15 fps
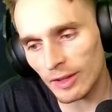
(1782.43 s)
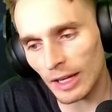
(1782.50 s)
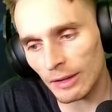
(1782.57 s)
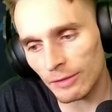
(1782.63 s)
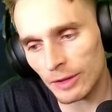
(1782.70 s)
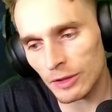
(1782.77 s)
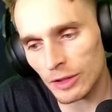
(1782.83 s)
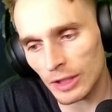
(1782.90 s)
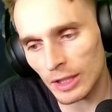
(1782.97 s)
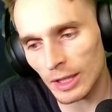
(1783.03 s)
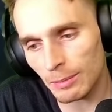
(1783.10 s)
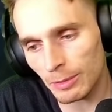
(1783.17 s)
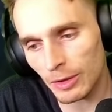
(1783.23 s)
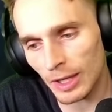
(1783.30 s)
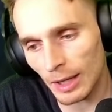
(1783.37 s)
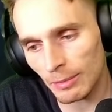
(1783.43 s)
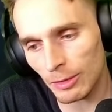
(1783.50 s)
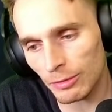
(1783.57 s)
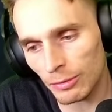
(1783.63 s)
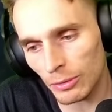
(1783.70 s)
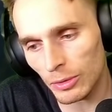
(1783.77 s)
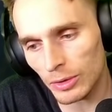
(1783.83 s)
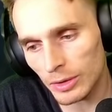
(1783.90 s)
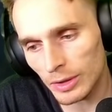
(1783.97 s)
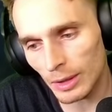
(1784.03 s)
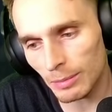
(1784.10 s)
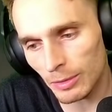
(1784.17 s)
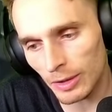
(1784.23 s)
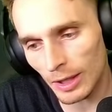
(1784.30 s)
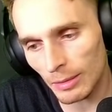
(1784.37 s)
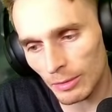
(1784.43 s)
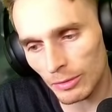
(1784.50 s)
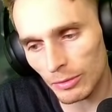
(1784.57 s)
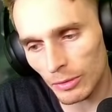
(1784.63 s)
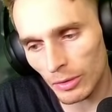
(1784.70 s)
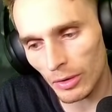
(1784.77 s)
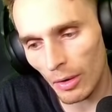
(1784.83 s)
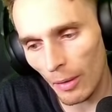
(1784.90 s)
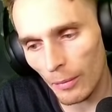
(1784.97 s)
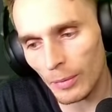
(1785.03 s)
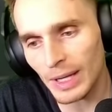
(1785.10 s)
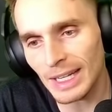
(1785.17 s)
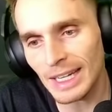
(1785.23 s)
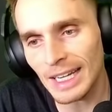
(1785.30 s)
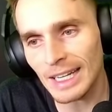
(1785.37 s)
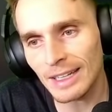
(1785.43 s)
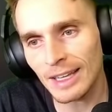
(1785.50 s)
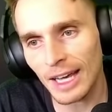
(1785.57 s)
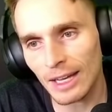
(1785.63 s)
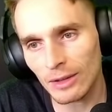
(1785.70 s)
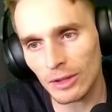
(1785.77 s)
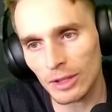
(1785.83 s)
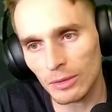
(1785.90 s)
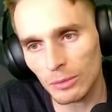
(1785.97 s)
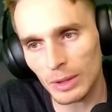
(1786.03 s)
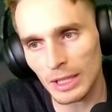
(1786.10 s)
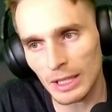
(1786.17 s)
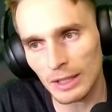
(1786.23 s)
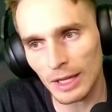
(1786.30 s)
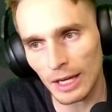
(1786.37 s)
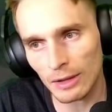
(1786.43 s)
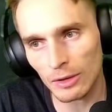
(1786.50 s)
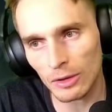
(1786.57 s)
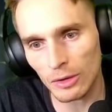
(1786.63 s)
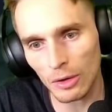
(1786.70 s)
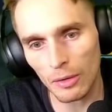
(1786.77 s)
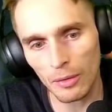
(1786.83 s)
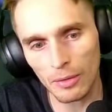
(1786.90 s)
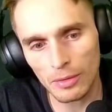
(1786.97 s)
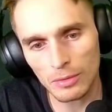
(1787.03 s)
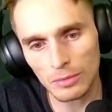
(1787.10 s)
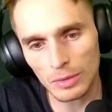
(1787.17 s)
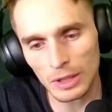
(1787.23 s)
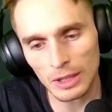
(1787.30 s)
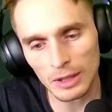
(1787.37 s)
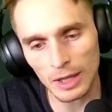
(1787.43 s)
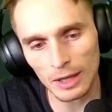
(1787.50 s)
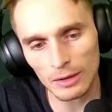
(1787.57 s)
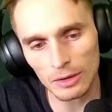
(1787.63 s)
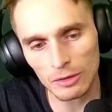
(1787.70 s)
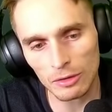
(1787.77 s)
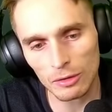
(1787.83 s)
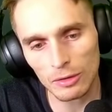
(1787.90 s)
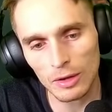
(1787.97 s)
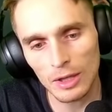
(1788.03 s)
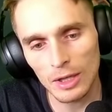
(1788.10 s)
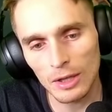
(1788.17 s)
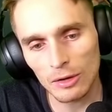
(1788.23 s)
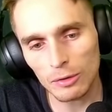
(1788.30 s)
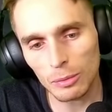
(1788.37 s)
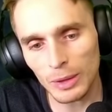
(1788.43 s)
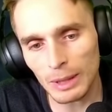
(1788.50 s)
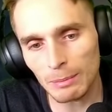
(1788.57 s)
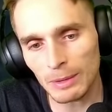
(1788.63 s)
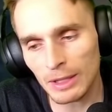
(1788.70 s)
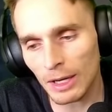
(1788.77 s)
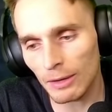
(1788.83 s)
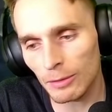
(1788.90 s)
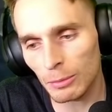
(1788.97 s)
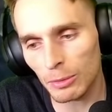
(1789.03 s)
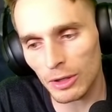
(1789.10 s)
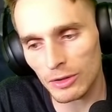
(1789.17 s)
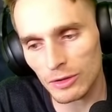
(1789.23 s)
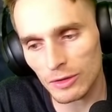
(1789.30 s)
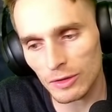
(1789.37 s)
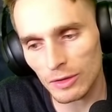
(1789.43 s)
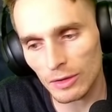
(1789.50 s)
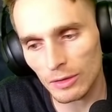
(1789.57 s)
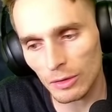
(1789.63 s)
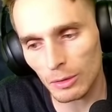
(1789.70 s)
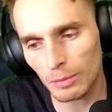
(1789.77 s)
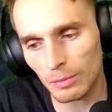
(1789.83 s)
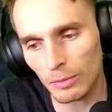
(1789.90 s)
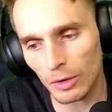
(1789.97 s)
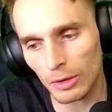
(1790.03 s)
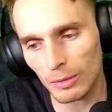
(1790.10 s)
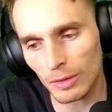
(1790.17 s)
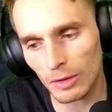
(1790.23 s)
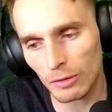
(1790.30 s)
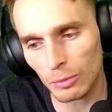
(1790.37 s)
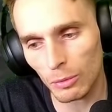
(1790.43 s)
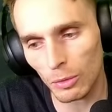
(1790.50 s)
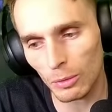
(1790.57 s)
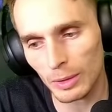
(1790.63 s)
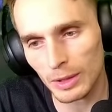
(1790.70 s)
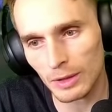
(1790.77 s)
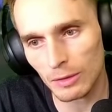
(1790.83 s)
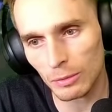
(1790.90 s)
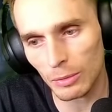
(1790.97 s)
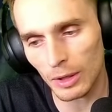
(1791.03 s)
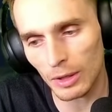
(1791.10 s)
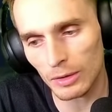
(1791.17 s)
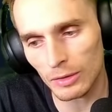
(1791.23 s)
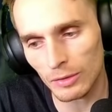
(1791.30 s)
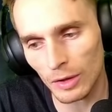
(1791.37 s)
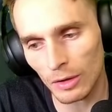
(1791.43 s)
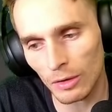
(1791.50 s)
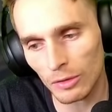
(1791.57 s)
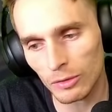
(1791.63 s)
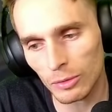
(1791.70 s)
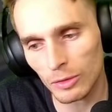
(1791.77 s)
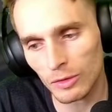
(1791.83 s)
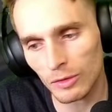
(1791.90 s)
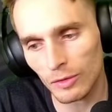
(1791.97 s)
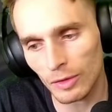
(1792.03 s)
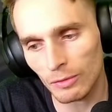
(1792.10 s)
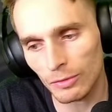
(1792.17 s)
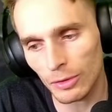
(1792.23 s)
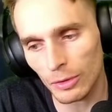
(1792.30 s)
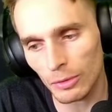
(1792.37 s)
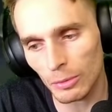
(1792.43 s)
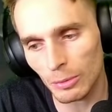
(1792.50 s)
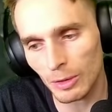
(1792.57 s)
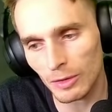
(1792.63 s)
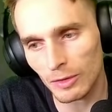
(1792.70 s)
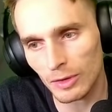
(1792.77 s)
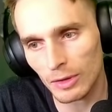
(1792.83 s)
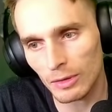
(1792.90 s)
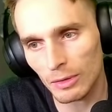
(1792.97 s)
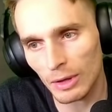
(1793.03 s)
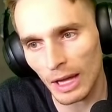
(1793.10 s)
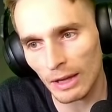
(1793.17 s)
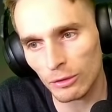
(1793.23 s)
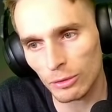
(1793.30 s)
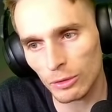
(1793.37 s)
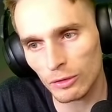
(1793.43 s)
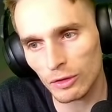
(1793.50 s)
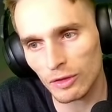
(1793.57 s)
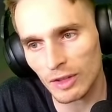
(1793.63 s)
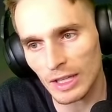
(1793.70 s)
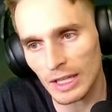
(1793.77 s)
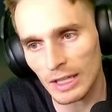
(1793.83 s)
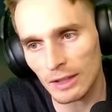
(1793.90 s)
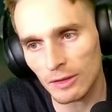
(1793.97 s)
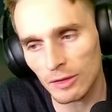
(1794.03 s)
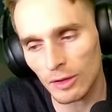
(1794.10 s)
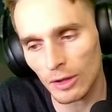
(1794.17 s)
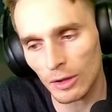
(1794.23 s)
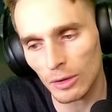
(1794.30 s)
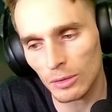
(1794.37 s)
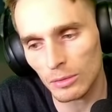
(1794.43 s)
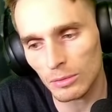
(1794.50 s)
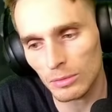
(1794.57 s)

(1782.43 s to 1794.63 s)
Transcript: of vision and keep your camera forward. Keep your camera forward. We need Caitlyn. We need Caitlyn, though. We need Caitlyn. Just sweep and cover brushes. Look at this Warwick as well. You've got all sorts of info that we're missing. Ezreal just eats, so